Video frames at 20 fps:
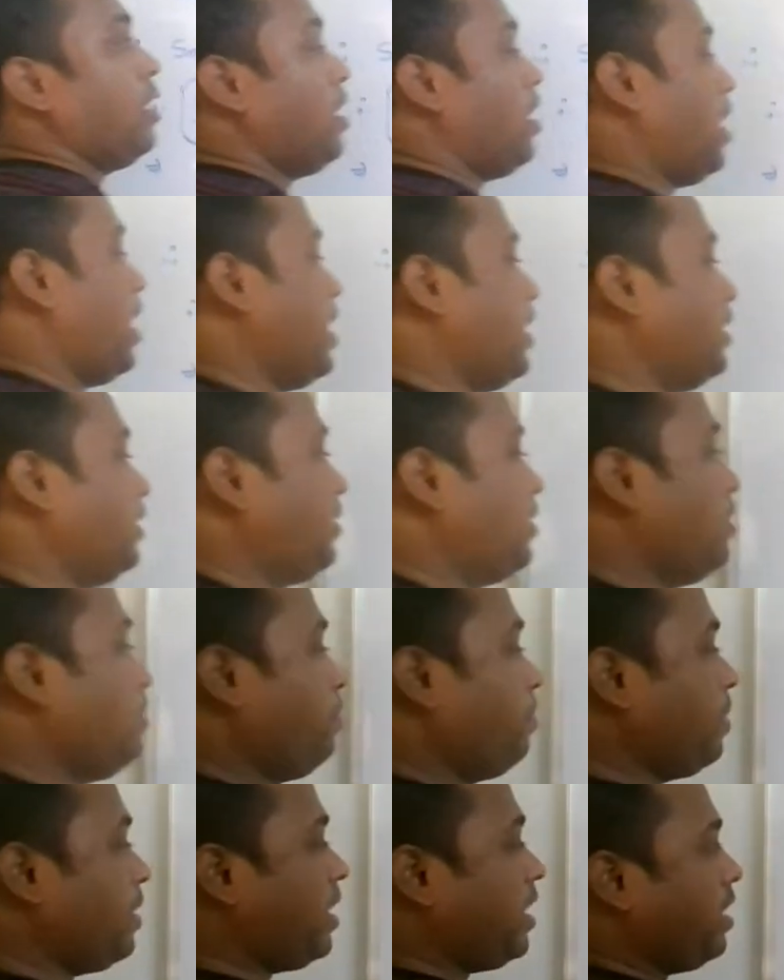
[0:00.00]
and
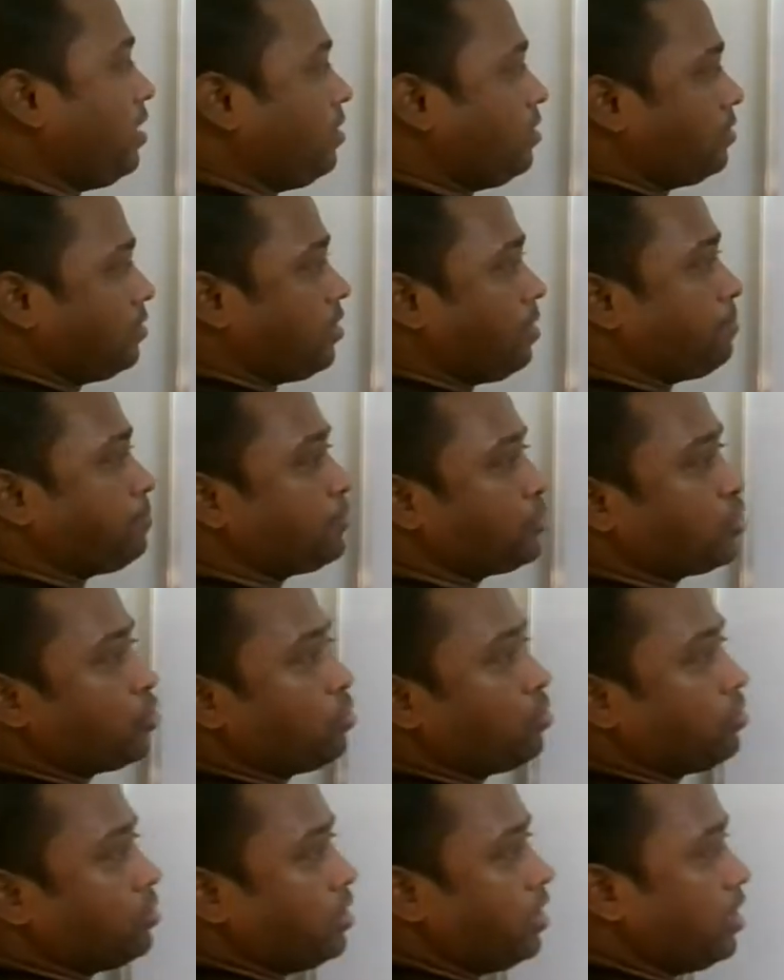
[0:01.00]
simply
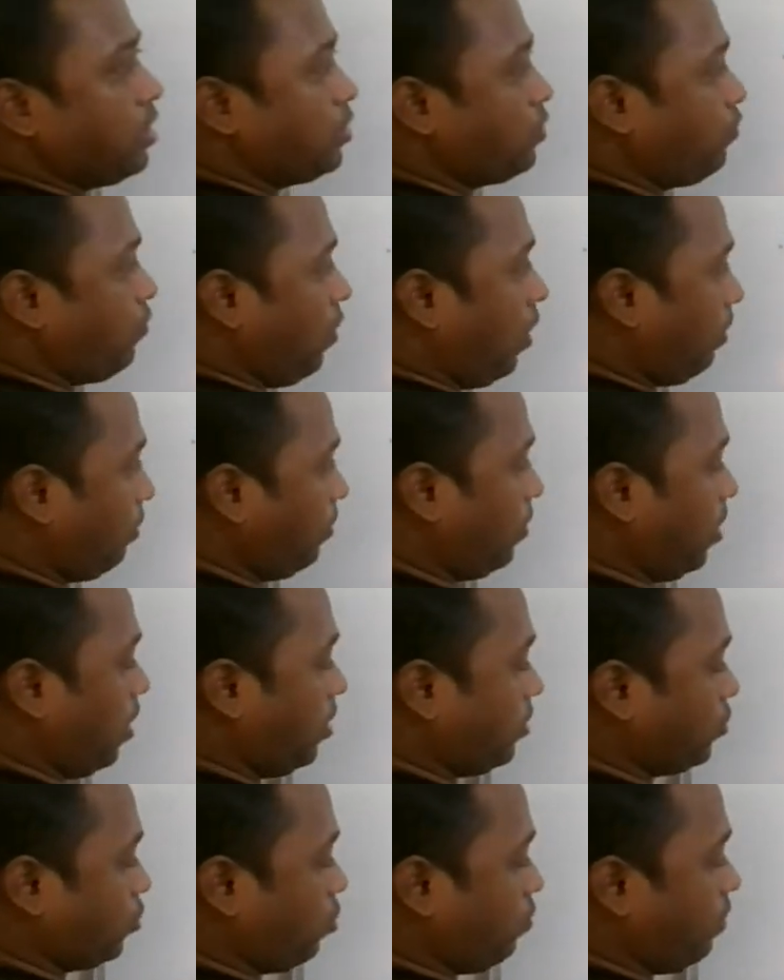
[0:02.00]
substitute these
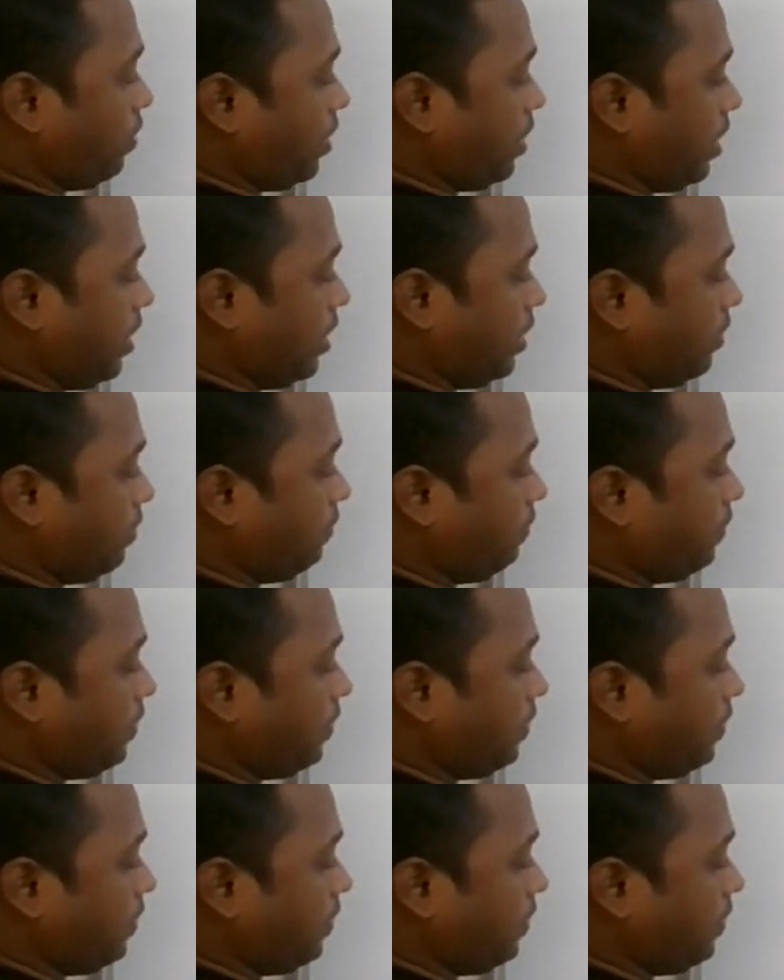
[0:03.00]
formulas over here.